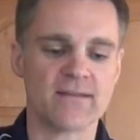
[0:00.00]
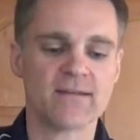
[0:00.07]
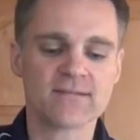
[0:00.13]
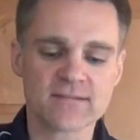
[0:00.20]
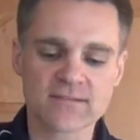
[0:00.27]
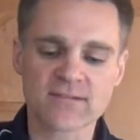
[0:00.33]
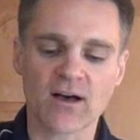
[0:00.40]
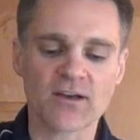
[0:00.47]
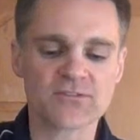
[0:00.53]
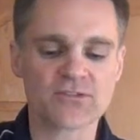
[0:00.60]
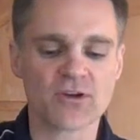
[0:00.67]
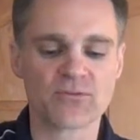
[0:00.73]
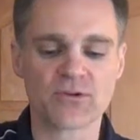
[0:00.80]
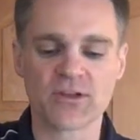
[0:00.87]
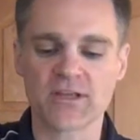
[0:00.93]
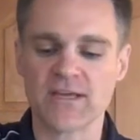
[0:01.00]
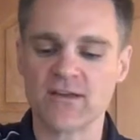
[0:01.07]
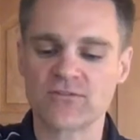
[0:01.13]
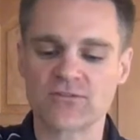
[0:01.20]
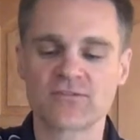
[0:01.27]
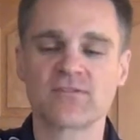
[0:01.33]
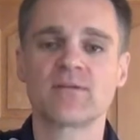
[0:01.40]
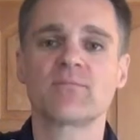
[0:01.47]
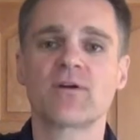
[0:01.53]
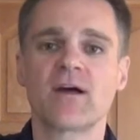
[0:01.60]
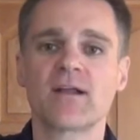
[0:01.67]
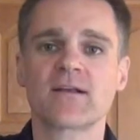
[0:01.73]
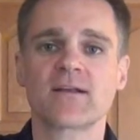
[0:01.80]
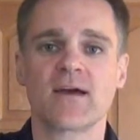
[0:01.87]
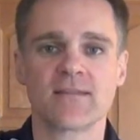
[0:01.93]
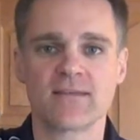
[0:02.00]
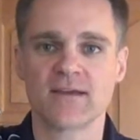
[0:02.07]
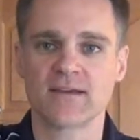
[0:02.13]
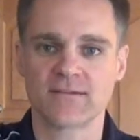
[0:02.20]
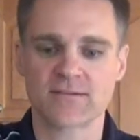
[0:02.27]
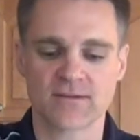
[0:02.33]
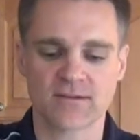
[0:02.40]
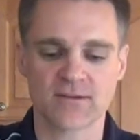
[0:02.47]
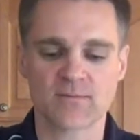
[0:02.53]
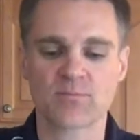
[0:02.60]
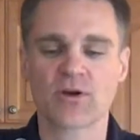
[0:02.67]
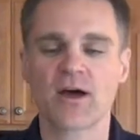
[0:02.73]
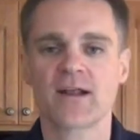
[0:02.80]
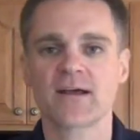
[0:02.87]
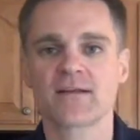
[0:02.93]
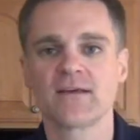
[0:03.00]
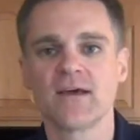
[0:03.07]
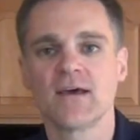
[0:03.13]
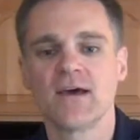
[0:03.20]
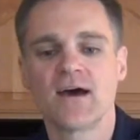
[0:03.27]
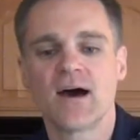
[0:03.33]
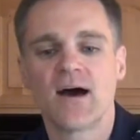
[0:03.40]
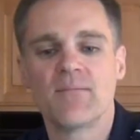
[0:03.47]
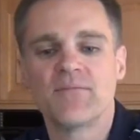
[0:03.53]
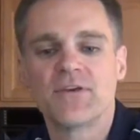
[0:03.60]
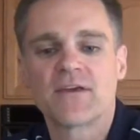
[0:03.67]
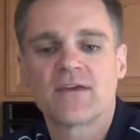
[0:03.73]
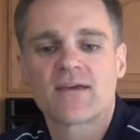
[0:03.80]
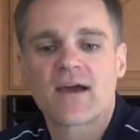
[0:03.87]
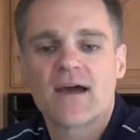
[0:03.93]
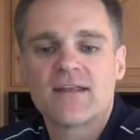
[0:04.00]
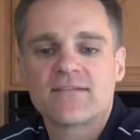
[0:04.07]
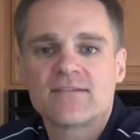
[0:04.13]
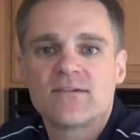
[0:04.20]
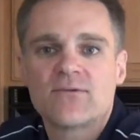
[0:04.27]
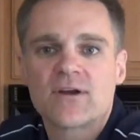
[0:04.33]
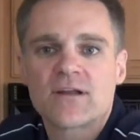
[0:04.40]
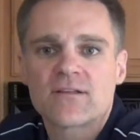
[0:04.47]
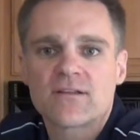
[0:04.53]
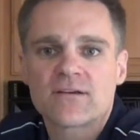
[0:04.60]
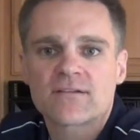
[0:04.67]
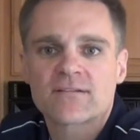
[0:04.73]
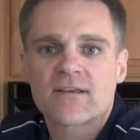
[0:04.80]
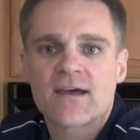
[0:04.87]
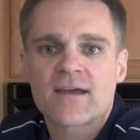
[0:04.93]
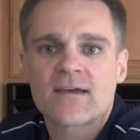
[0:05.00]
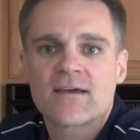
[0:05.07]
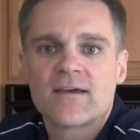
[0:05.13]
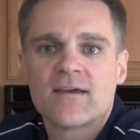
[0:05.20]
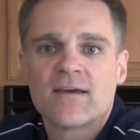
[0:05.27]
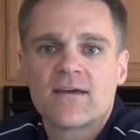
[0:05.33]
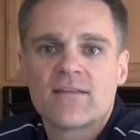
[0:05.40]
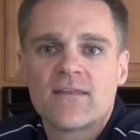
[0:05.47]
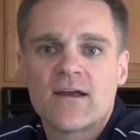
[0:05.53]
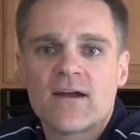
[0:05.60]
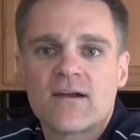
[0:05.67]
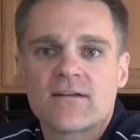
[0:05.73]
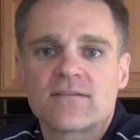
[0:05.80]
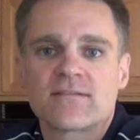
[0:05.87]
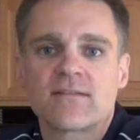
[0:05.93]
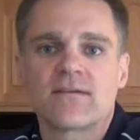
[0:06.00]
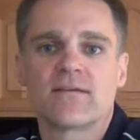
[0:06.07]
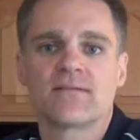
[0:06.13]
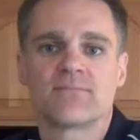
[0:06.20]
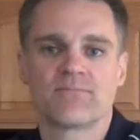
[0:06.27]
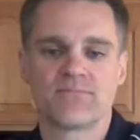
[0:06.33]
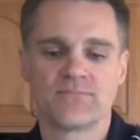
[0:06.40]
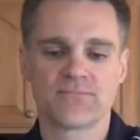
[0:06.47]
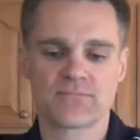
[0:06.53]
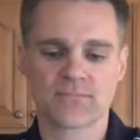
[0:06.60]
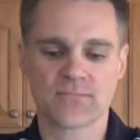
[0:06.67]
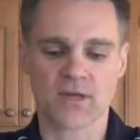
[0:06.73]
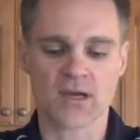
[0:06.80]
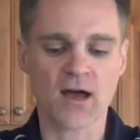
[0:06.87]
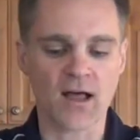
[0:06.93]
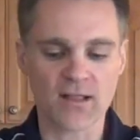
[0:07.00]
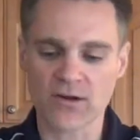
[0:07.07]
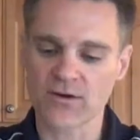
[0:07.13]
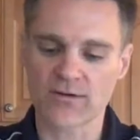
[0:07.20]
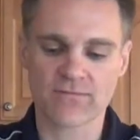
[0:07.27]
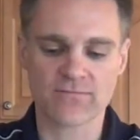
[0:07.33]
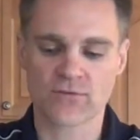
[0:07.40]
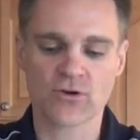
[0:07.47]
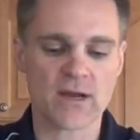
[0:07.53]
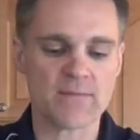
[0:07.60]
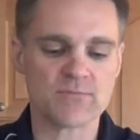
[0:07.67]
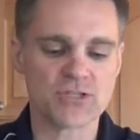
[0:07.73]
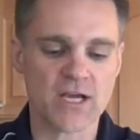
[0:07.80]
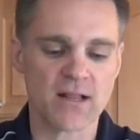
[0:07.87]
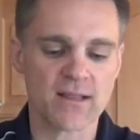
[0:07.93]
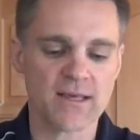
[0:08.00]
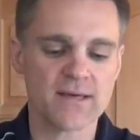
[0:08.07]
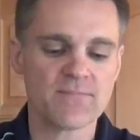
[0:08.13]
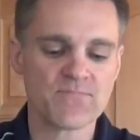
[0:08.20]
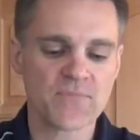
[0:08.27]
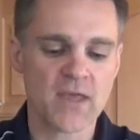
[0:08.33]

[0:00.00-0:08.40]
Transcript: This is also a really interesting product. I think it's a good product. You can kind of see what it looks like there. It's the color of grape jelly.